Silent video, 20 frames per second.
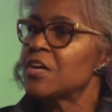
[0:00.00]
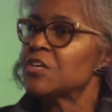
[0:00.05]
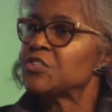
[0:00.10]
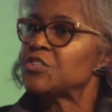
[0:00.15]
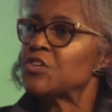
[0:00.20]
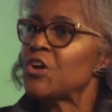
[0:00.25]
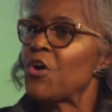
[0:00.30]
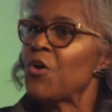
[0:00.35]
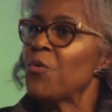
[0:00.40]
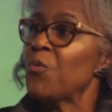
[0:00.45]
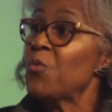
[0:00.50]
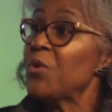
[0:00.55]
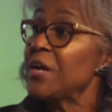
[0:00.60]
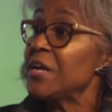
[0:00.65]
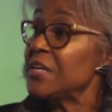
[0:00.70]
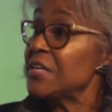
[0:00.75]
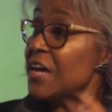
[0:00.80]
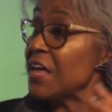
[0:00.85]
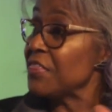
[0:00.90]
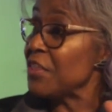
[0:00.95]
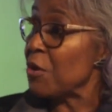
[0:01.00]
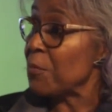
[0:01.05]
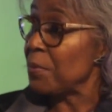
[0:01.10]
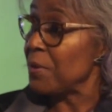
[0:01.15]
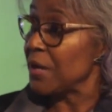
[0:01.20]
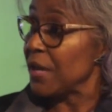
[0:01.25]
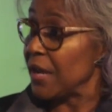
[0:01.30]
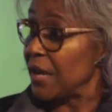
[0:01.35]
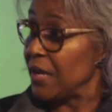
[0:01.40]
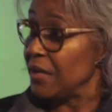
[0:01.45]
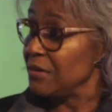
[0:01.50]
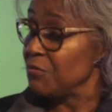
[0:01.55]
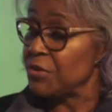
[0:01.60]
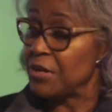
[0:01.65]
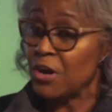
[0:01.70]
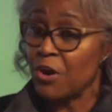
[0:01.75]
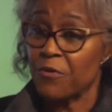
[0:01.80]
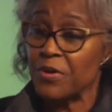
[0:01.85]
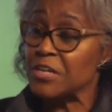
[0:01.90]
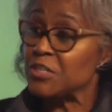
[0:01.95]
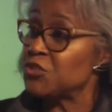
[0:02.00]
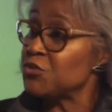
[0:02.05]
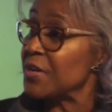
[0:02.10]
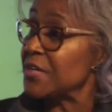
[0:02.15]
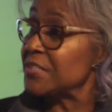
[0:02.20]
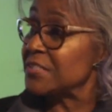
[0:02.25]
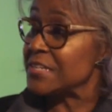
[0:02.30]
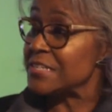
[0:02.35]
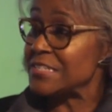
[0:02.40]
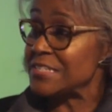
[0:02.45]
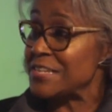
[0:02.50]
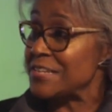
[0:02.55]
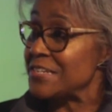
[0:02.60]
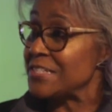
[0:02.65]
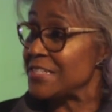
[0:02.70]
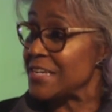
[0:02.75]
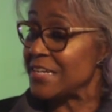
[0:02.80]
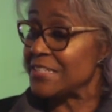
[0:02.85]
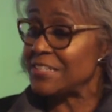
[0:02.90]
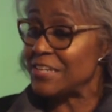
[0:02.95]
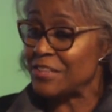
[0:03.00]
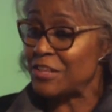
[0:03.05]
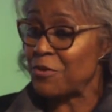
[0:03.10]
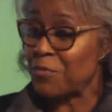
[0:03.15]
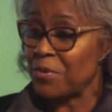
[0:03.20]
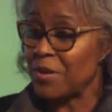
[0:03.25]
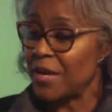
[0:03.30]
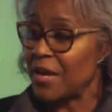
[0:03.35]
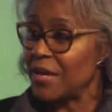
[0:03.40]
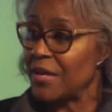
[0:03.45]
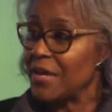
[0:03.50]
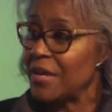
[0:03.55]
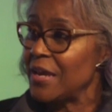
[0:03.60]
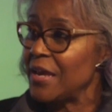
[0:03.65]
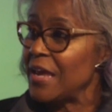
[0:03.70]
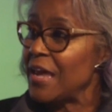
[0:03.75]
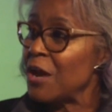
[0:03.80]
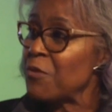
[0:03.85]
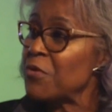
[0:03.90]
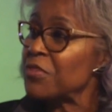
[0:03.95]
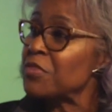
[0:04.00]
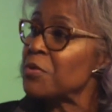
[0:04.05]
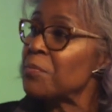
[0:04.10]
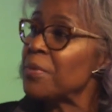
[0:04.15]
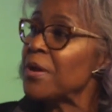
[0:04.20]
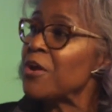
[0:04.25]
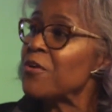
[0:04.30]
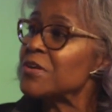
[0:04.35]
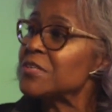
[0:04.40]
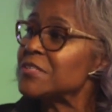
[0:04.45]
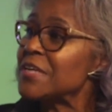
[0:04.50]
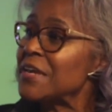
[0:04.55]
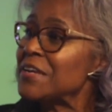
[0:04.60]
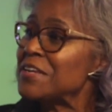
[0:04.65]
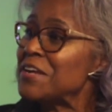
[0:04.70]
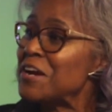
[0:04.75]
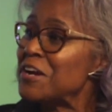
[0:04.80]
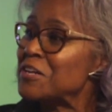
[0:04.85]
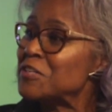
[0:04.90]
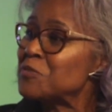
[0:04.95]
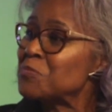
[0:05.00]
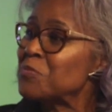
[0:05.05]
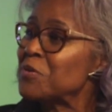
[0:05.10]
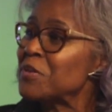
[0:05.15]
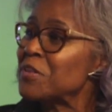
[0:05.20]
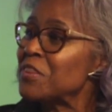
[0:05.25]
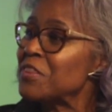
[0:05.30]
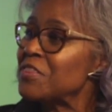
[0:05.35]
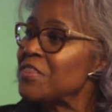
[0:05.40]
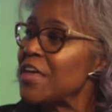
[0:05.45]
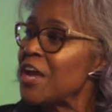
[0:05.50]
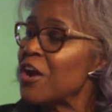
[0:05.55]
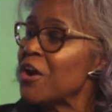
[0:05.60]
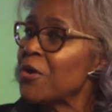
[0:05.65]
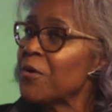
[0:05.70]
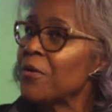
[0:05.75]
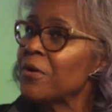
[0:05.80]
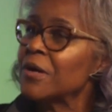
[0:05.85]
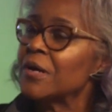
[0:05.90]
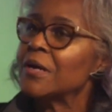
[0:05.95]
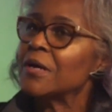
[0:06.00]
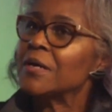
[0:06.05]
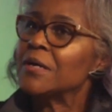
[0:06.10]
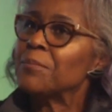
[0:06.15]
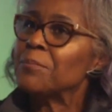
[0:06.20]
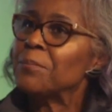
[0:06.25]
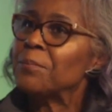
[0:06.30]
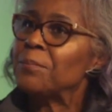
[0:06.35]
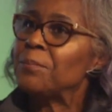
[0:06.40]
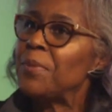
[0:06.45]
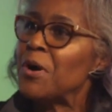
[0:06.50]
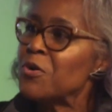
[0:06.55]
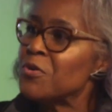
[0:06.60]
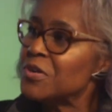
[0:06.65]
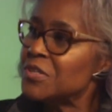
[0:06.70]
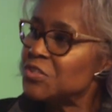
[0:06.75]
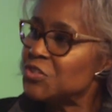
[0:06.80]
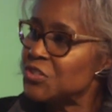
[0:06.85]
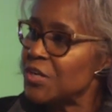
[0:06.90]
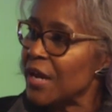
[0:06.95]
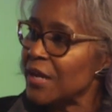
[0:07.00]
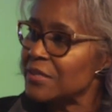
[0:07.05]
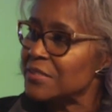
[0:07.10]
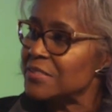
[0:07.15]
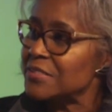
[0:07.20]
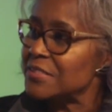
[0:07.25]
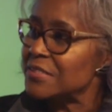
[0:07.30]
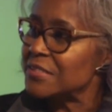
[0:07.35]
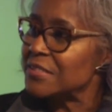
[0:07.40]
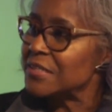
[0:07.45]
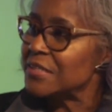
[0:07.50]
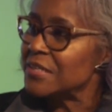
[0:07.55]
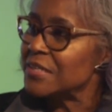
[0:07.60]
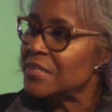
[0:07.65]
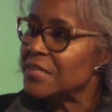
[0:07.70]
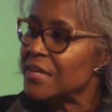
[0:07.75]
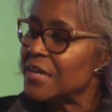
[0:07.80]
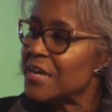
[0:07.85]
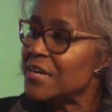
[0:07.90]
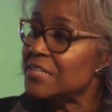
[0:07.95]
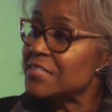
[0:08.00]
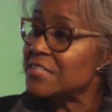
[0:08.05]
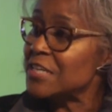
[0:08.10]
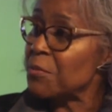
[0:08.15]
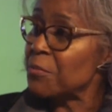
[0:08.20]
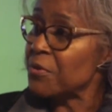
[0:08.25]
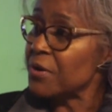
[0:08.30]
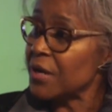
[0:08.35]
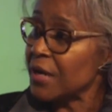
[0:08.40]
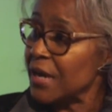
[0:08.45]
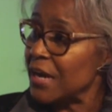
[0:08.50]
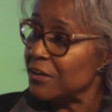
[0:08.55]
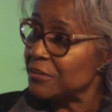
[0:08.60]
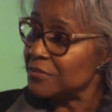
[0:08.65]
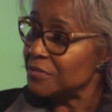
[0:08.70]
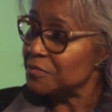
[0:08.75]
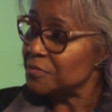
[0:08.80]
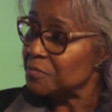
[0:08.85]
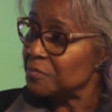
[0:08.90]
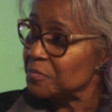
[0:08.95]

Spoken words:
So we had done their plan. We'd already tested their plan. And what the parents had done is put their bonus checks in a separate account